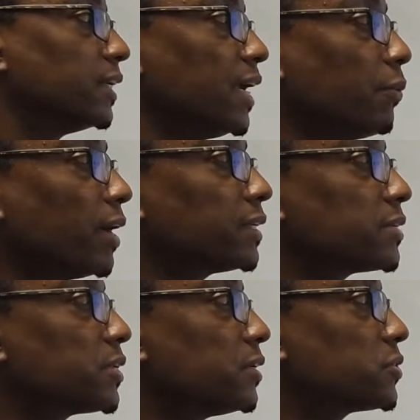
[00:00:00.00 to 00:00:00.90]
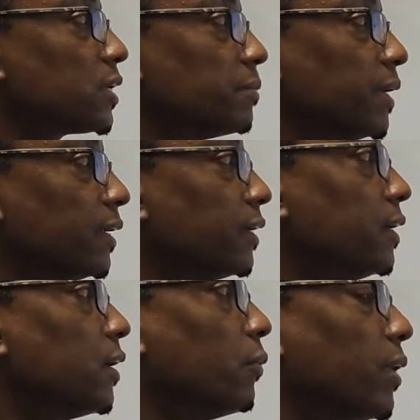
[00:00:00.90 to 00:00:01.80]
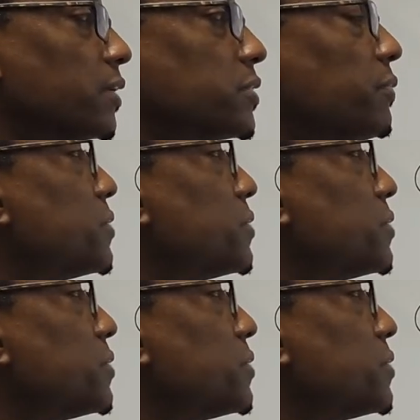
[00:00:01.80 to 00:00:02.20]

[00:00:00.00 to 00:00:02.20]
They want us to determine what is the